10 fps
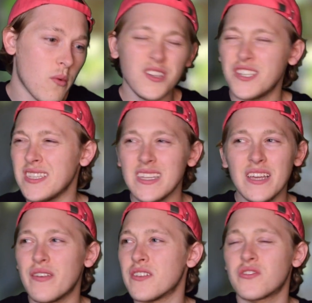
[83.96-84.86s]
wouldn't she
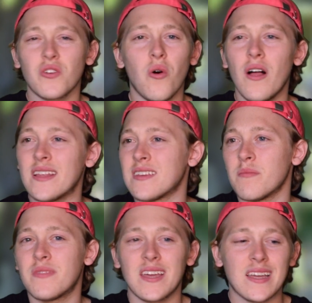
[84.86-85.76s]
leave his soul at
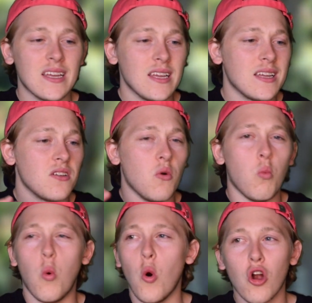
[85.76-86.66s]
something
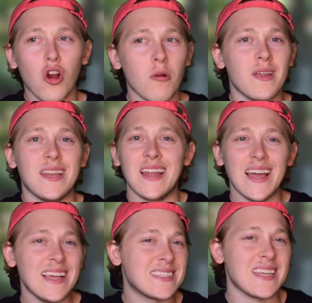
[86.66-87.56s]
warm and
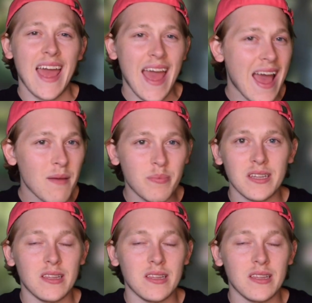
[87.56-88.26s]
nice and happy